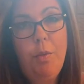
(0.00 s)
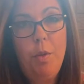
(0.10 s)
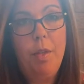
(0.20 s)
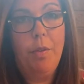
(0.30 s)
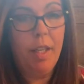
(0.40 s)
a
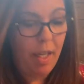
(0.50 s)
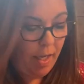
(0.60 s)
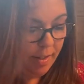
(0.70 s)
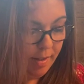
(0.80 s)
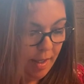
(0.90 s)
few different
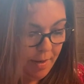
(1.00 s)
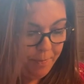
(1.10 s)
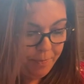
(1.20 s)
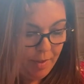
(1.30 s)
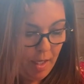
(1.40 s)

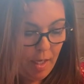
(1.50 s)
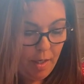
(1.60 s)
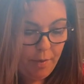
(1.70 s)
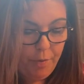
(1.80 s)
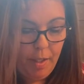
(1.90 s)
kinds
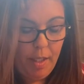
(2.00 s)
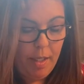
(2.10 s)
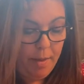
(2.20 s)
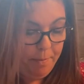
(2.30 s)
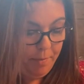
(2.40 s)
of
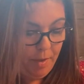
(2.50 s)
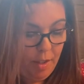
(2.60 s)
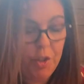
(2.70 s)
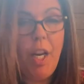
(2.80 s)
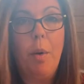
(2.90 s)
um,
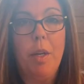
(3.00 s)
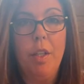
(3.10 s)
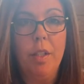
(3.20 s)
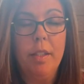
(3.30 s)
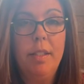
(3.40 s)
shower
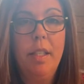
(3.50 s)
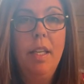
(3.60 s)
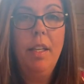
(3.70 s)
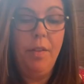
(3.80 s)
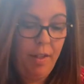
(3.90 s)
hooks.
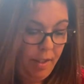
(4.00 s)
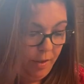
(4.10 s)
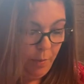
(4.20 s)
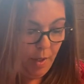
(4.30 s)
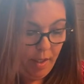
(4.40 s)

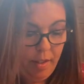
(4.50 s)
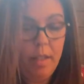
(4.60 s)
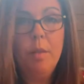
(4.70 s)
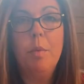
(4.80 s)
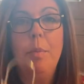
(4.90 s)
This
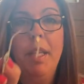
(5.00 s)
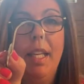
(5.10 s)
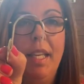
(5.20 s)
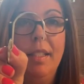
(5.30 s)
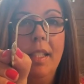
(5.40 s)
one will be
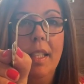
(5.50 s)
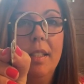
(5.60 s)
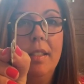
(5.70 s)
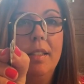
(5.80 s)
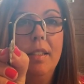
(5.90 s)
the
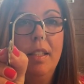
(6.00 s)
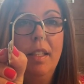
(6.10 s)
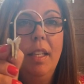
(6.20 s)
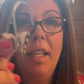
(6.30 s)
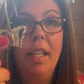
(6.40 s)
easiest
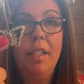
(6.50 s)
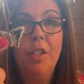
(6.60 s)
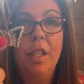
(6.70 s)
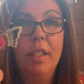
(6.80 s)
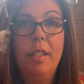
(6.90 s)
it
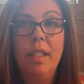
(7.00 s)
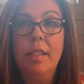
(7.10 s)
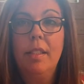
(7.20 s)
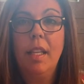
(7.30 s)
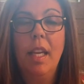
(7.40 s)
just
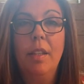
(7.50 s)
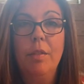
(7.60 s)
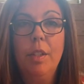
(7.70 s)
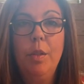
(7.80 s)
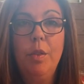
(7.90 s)
is kind
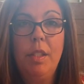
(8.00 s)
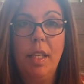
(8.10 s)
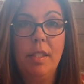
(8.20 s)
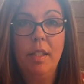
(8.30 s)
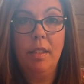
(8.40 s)
of loose,
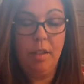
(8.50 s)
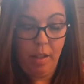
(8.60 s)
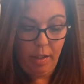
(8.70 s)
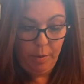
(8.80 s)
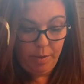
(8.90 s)
doesn't
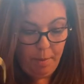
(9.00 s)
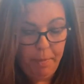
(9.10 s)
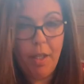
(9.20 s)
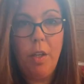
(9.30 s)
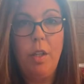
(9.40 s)
close up
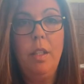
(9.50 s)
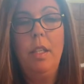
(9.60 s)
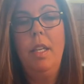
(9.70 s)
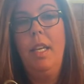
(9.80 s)
at all.